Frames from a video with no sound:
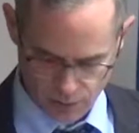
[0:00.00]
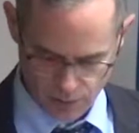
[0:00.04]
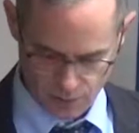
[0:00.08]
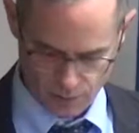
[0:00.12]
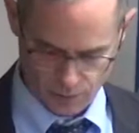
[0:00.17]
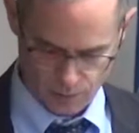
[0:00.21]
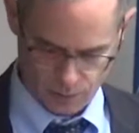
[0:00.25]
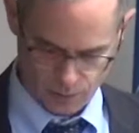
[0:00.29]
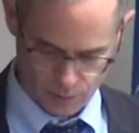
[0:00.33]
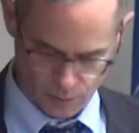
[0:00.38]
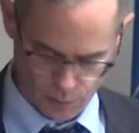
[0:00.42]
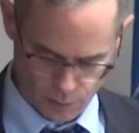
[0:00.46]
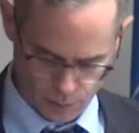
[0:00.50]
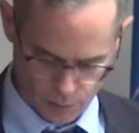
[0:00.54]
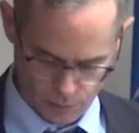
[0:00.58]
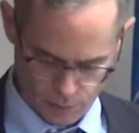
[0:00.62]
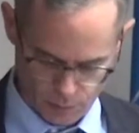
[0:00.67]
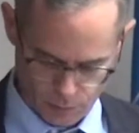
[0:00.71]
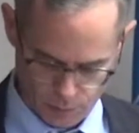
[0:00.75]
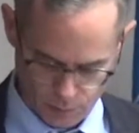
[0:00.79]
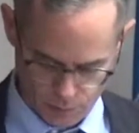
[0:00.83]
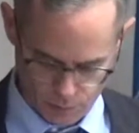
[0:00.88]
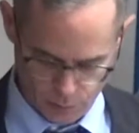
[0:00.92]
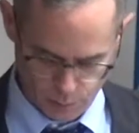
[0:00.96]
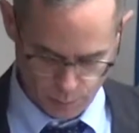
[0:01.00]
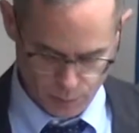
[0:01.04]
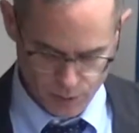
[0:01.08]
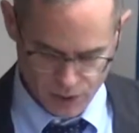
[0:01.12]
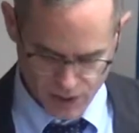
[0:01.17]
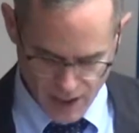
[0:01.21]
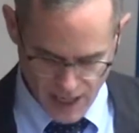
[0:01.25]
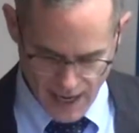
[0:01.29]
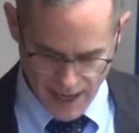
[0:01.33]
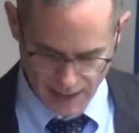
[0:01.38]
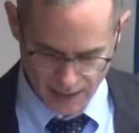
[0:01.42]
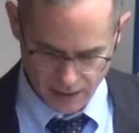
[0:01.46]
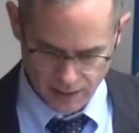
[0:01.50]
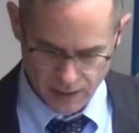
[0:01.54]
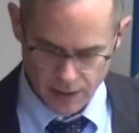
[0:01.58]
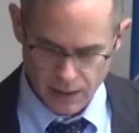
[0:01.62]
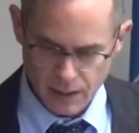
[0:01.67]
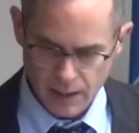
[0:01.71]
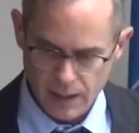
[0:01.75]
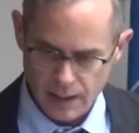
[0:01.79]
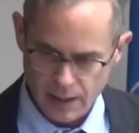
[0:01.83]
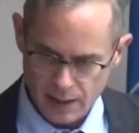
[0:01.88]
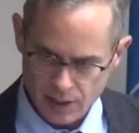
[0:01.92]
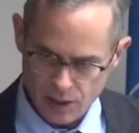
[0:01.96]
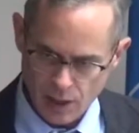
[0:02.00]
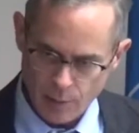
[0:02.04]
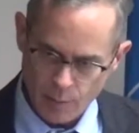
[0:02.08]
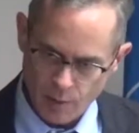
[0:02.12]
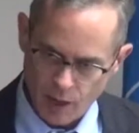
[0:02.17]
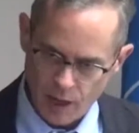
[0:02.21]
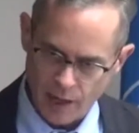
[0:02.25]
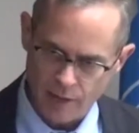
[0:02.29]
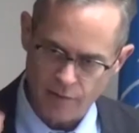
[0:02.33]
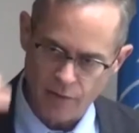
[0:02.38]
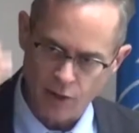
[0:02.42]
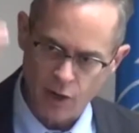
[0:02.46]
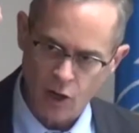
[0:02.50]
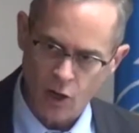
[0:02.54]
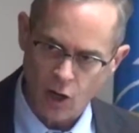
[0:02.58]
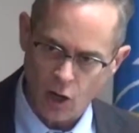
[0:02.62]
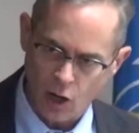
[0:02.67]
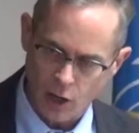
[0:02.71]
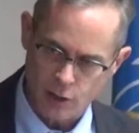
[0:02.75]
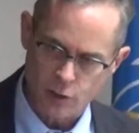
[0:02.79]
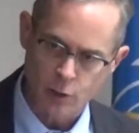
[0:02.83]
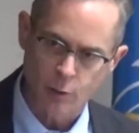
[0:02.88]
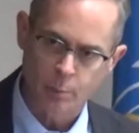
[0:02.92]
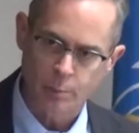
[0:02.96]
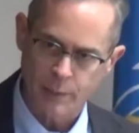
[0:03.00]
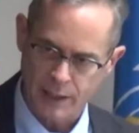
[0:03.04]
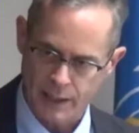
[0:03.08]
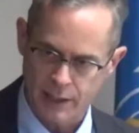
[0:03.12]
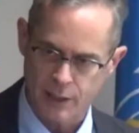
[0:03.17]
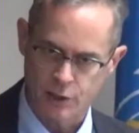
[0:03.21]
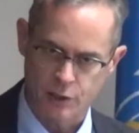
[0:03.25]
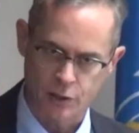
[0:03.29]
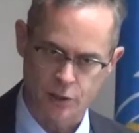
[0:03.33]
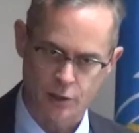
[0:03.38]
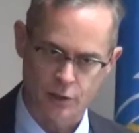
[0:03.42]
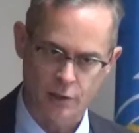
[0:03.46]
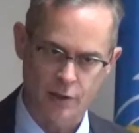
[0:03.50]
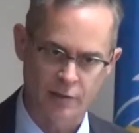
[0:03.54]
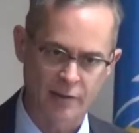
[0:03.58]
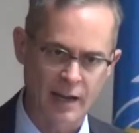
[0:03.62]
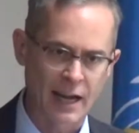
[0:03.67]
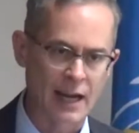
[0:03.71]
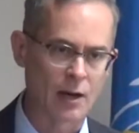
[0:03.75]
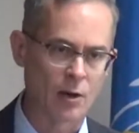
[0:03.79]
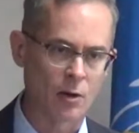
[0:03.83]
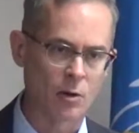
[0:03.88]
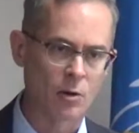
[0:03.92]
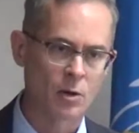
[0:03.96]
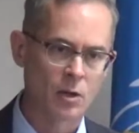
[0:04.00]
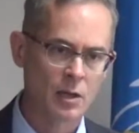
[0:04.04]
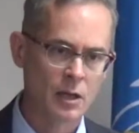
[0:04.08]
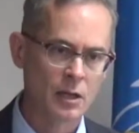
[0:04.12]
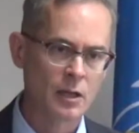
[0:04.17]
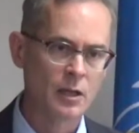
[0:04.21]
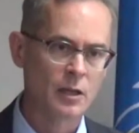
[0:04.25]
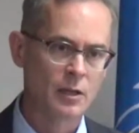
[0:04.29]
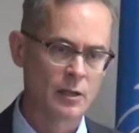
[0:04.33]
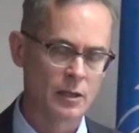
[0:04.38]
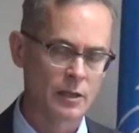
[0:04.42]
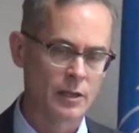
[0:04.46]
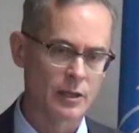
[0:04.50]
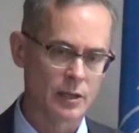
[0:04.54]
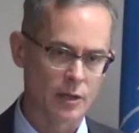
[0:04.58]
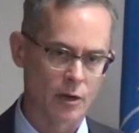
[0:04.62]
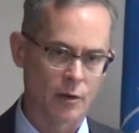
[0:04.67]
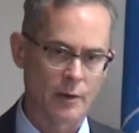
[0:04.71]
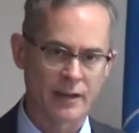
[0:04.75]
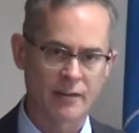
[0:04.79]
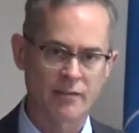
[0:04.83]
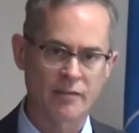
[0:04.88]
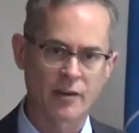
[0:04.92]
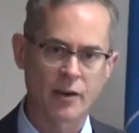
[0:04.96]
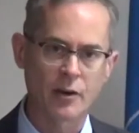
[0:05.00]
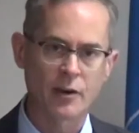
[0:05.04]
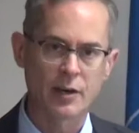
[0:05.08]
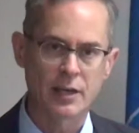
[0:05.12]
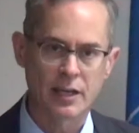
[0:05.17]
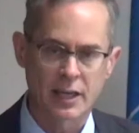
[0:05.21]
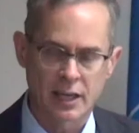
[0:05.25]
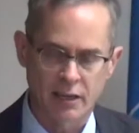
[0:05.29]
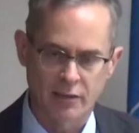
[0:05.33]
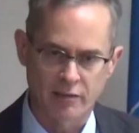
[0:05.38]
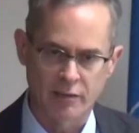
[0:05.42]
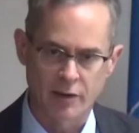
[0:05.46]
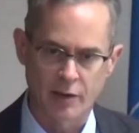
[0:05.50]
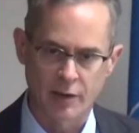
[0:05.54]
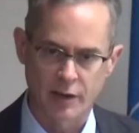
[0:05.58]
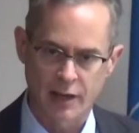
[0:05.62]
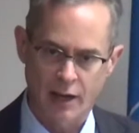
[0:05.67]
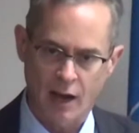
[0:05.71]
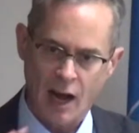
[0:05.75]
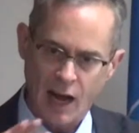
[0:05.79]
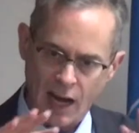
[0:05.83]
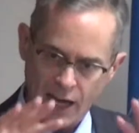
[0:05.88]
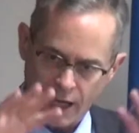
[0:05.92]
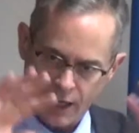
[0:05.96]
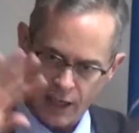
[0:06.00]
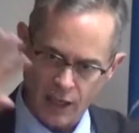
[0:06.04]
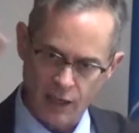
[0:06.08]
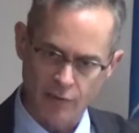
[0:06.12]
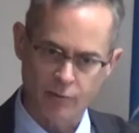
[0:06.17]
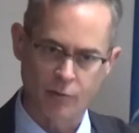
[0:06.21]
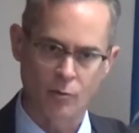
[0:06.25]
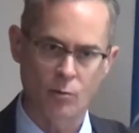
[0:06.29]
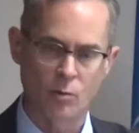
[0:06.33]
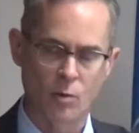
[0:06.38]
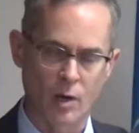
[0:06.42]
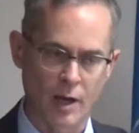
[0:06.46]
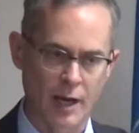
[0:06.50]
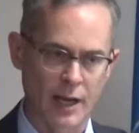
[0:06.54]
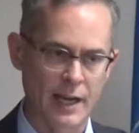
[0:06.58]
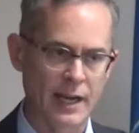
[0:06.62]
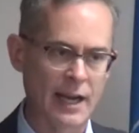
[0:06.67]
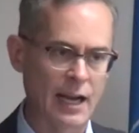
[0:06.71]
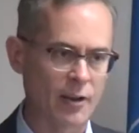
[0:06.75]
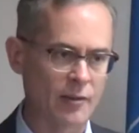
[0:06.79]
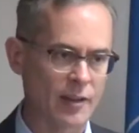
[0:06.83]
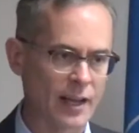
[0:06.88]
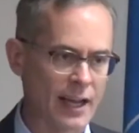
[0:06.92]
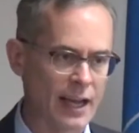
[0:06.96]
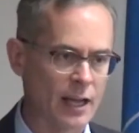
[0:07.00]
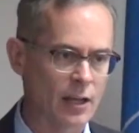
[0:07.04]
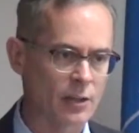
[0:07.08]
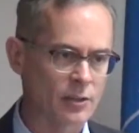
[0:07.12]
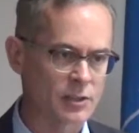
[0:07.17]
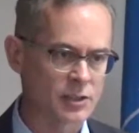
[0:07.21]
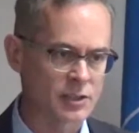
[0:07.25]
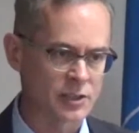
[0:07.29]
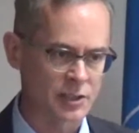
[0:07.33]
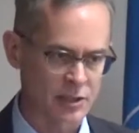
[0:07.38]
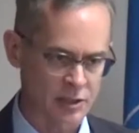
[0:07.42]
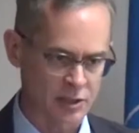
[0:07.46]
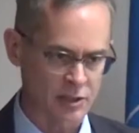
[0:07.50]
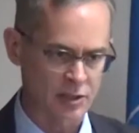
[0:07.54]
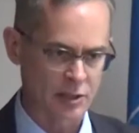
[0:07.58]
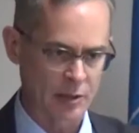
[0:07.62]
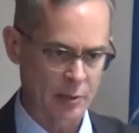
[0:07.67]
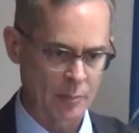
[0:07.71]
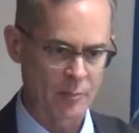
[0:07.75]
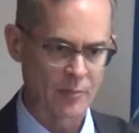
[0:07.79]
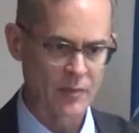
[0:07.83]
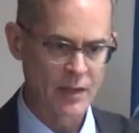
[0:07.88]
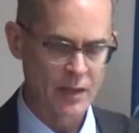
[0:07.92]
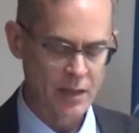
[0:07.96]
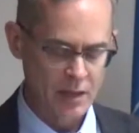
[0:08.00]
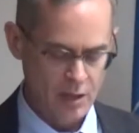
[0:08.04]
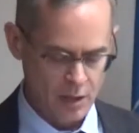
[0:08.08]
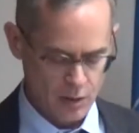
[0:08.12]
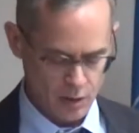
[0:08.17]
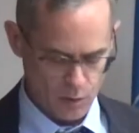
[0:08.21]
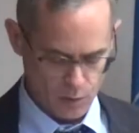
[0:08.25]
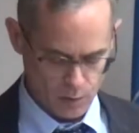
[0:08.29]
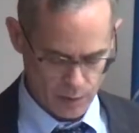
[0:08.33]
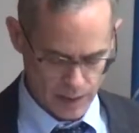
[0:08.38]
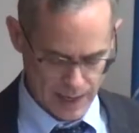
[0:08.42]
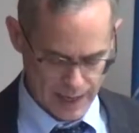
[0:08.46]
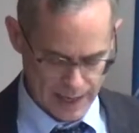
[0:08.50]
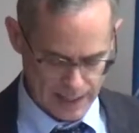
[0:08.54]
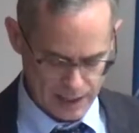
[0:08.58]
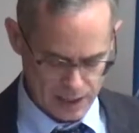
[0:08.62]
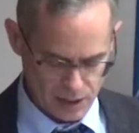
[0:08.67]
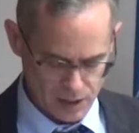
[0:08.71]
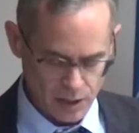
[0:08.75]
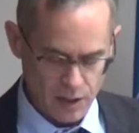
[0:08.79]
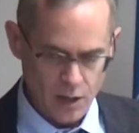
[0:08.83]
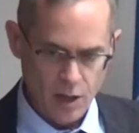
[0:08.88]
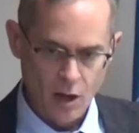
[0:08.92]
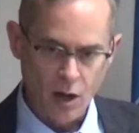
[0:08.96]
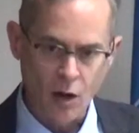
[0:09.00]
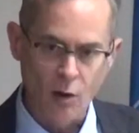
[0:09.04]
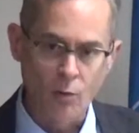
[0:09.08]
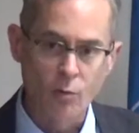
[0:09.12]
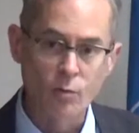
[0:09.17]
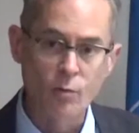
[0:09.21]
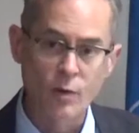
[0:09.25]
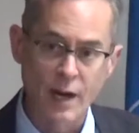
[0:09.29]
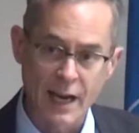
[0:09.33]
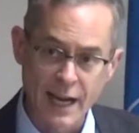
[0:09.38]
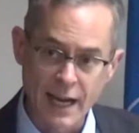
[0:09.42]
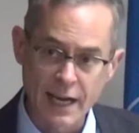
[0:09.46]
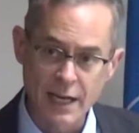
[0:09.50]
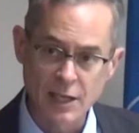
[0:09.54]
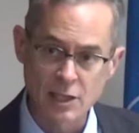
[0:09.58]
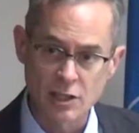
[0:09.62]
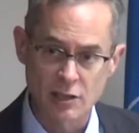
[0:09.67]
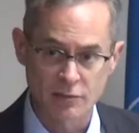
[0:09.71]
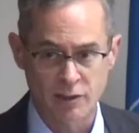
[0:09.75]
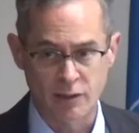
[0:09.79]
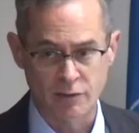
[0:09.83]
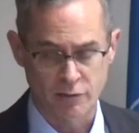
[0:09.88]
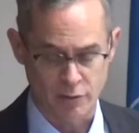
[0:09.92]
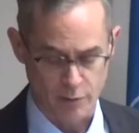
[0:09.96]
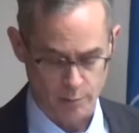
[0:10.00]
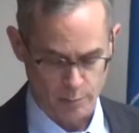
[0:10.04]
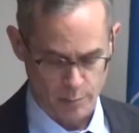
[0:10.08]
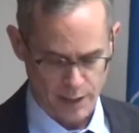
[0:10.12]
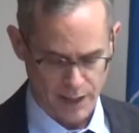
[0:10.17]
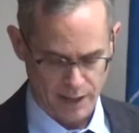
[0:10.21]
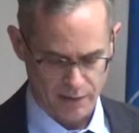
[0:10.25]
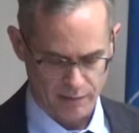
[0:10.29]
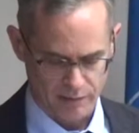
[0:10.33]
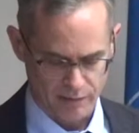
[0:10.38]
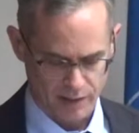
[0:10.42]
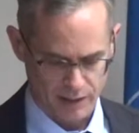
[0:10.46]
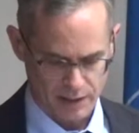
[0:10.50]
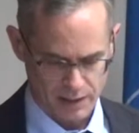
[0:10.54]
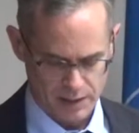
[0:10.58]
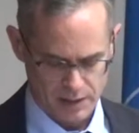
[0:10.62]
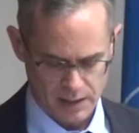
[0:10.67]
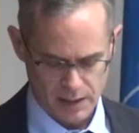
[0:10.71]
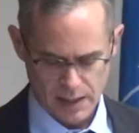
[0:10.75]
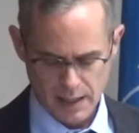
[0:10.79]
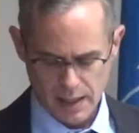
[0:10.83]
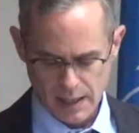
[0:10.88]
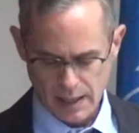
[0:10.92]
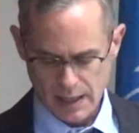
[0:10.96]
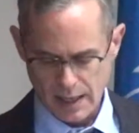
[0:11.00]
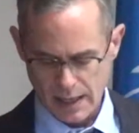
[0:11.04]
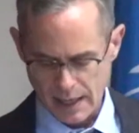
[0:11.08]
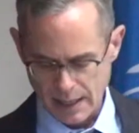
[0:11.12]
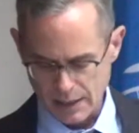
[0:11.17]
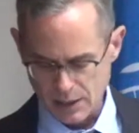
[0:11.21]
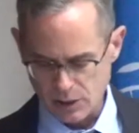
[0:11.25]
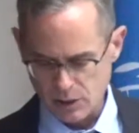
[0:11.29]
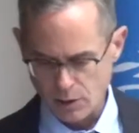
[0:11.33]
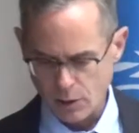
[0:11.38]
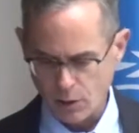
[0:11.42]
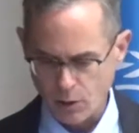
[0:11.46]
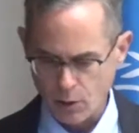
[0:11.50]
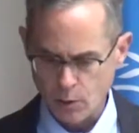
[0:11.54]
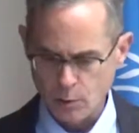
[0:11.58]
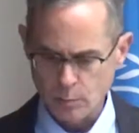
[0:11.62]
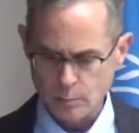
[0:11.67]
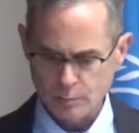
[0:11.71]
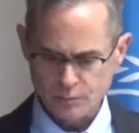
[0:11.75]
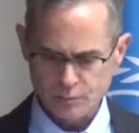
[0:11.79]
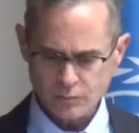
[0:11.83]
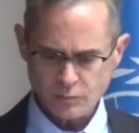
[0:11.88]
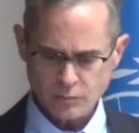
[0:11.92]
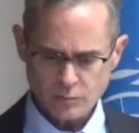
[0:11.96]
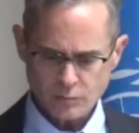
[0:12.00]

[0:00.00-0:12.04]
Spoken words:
to present, is some kind of a causal picture of how, in a very high level way, how the health system creates a range of different benefits. And so,